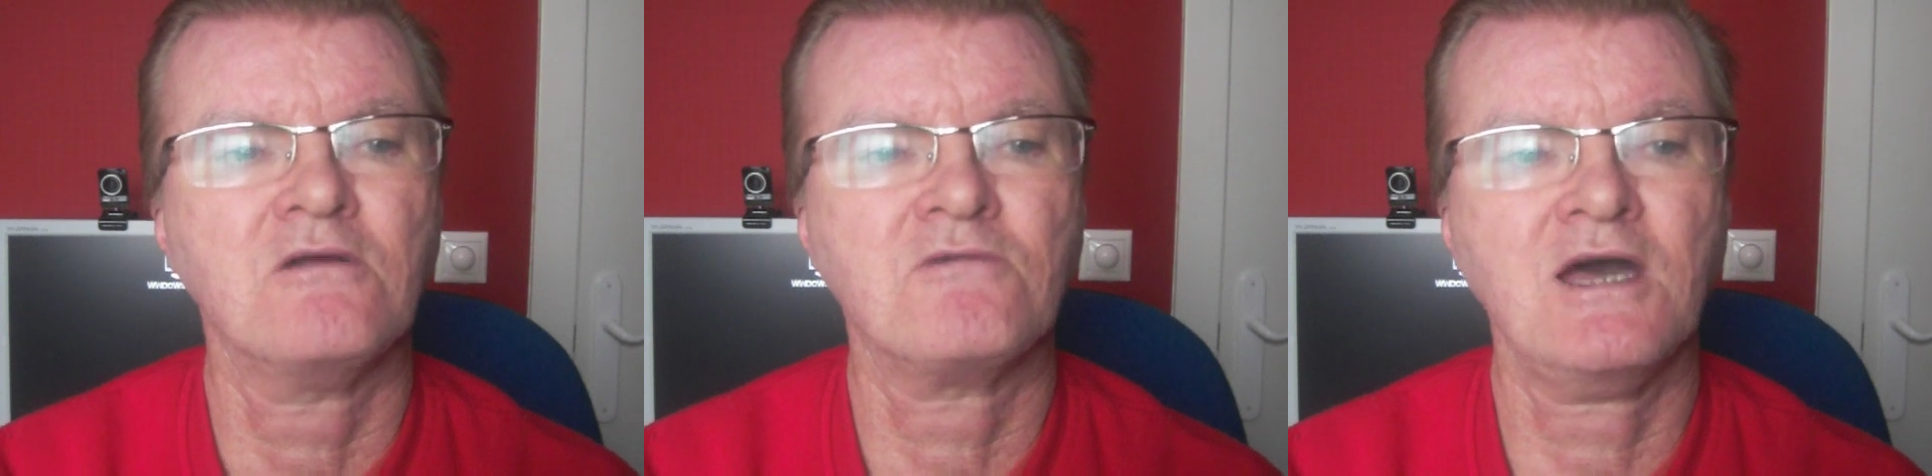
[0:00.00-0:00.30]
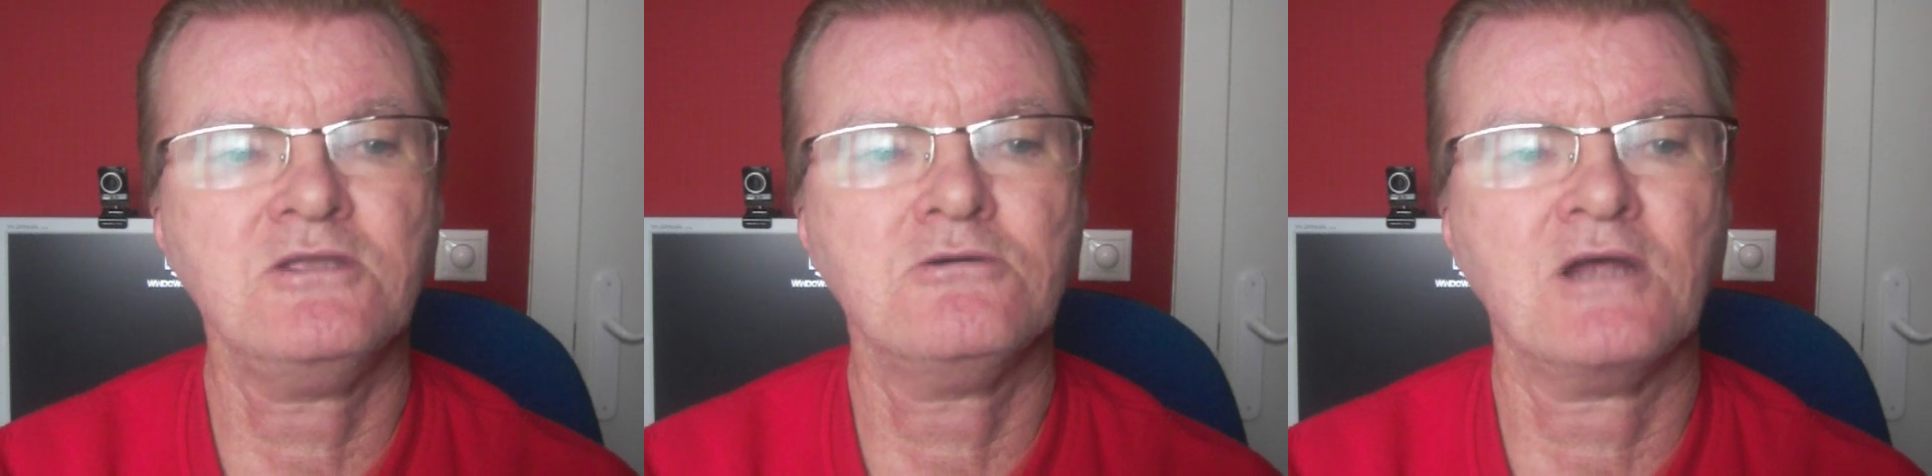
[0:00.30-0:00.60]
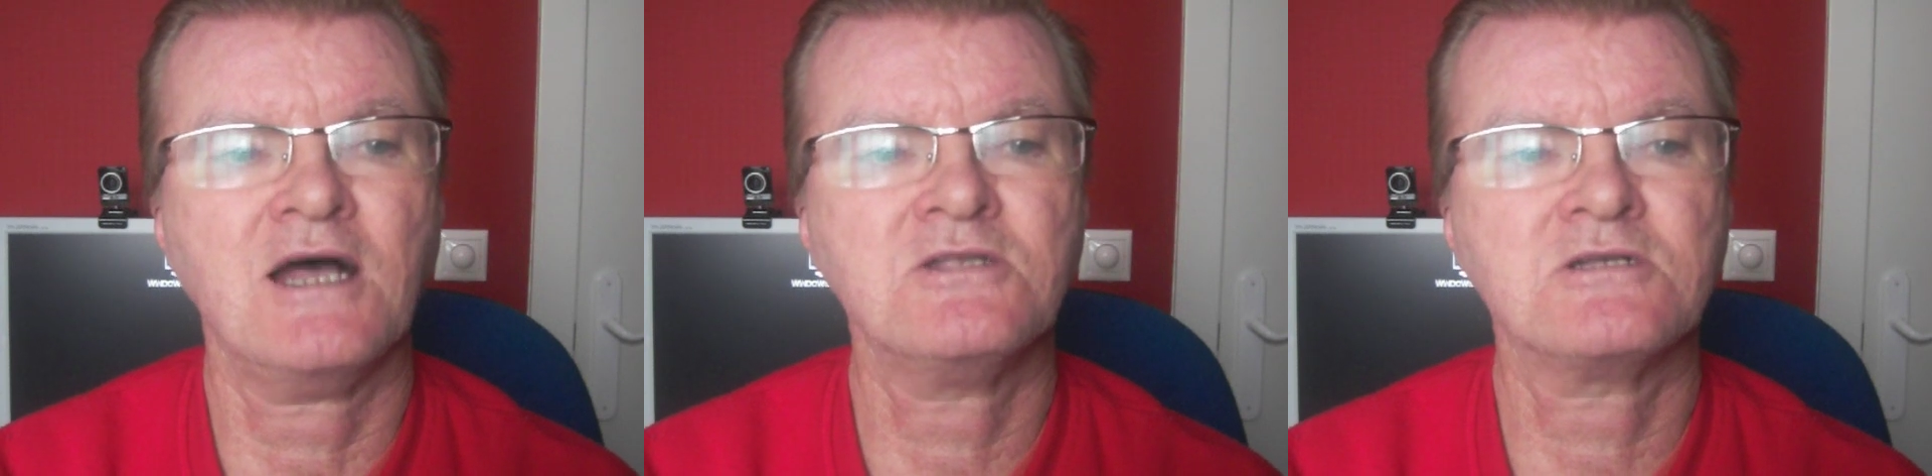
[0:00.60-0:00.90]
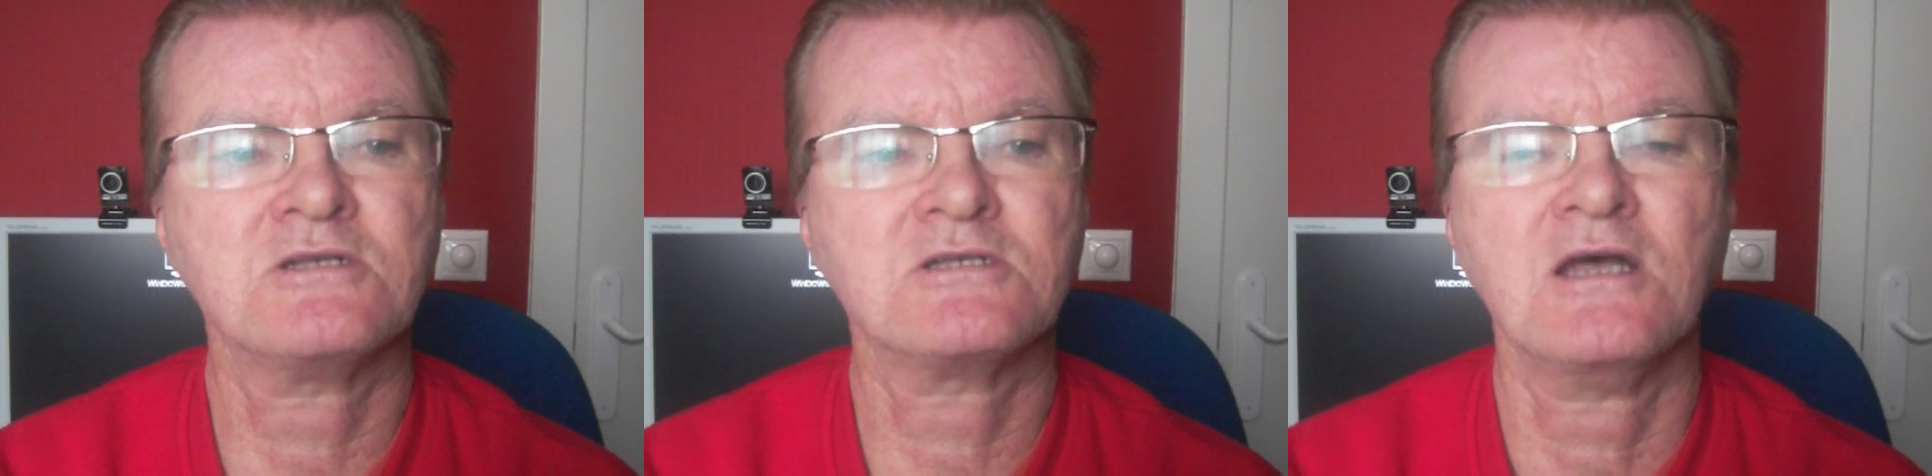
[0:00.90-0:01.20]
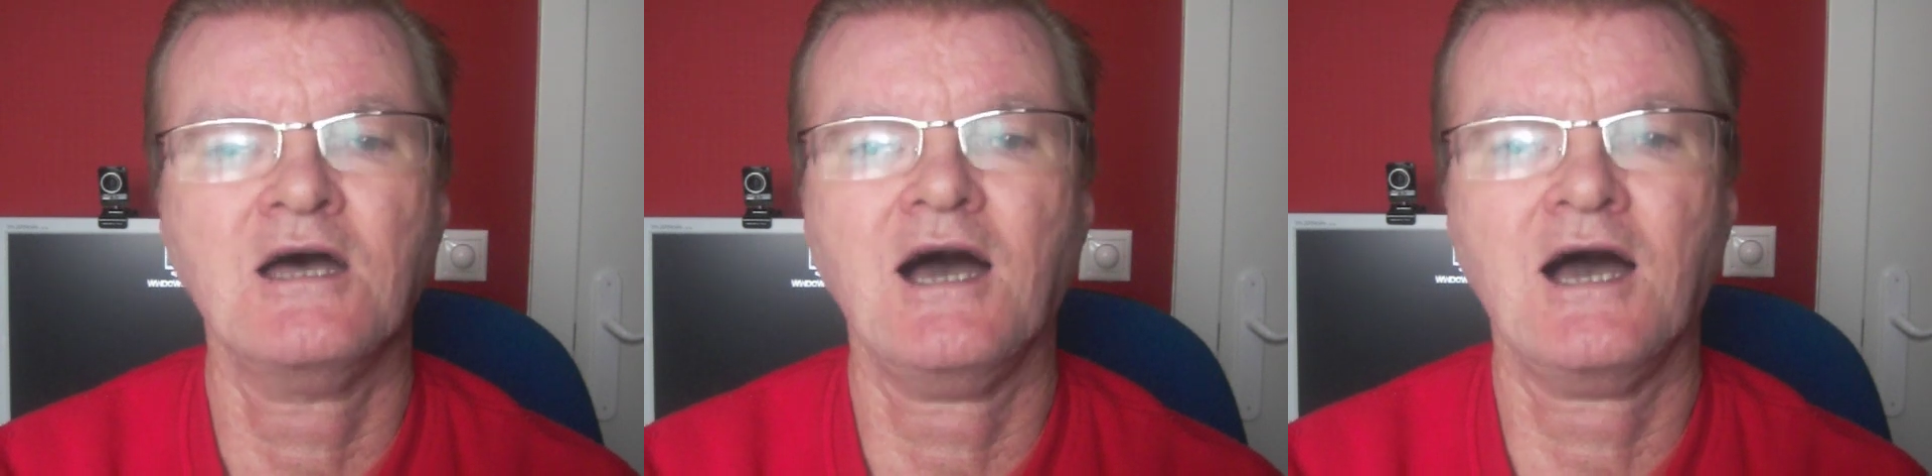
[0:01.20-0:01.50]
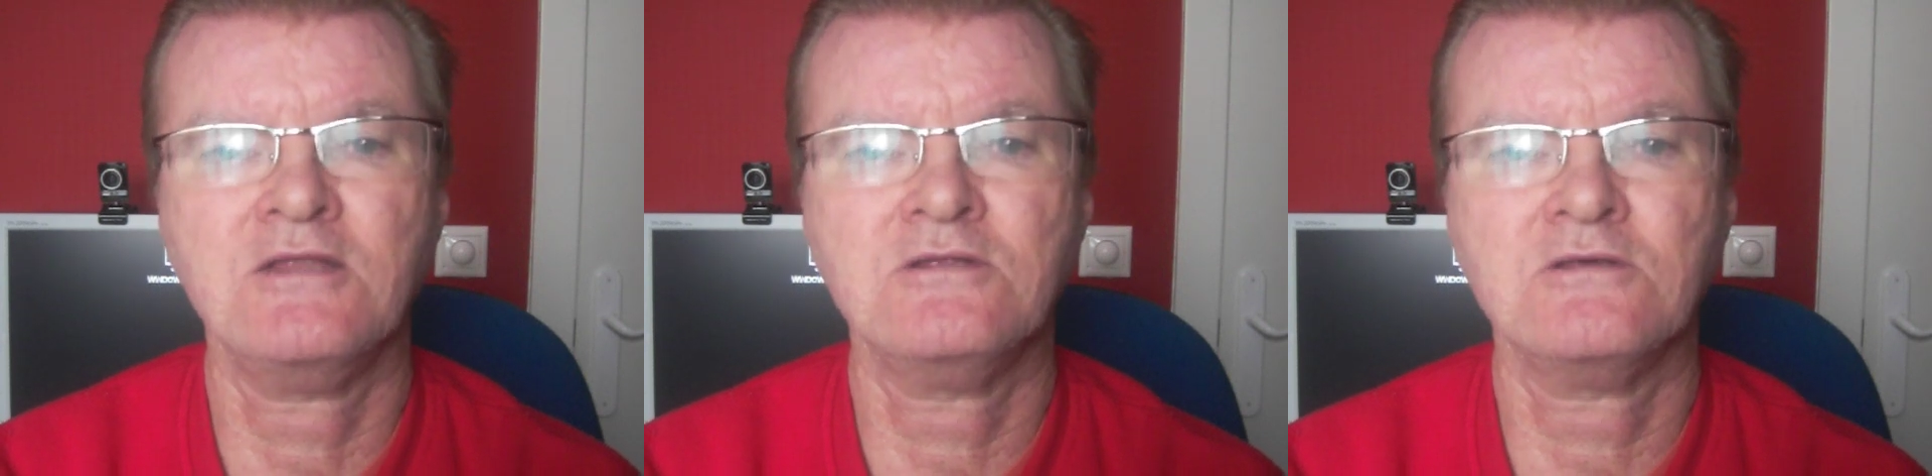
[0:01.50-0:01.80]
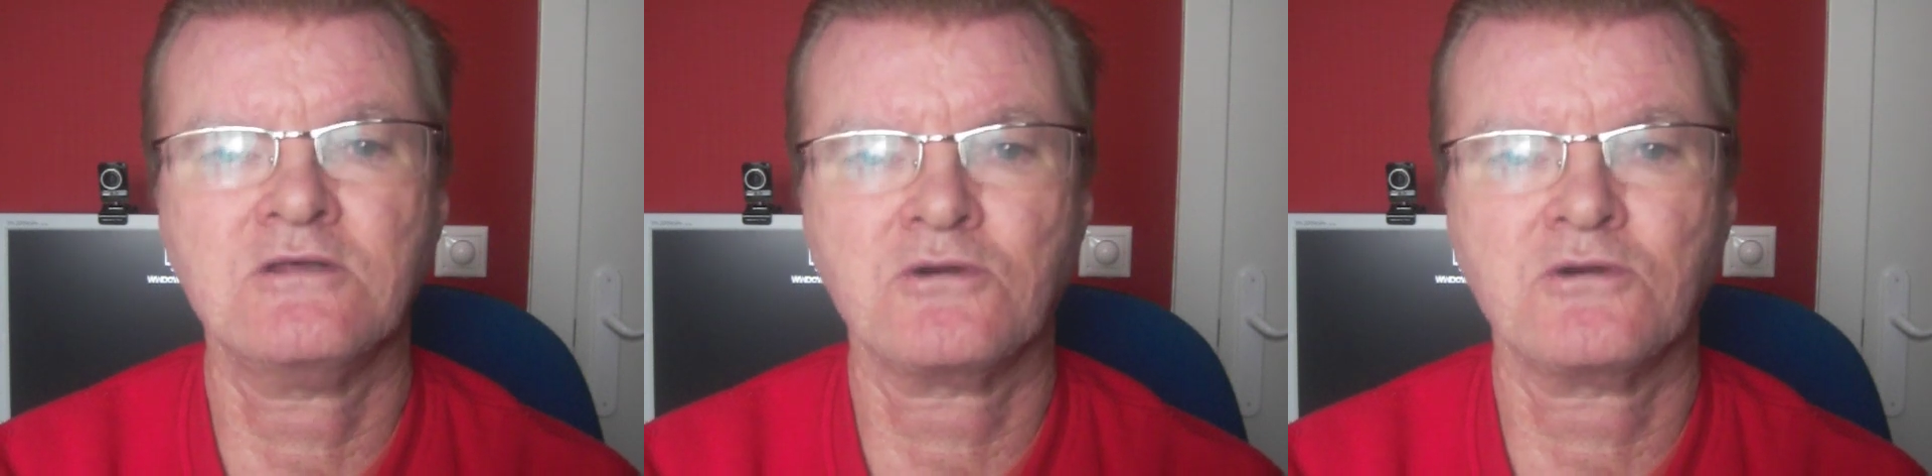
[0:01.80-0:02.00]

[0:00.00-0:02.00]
Write your answers under the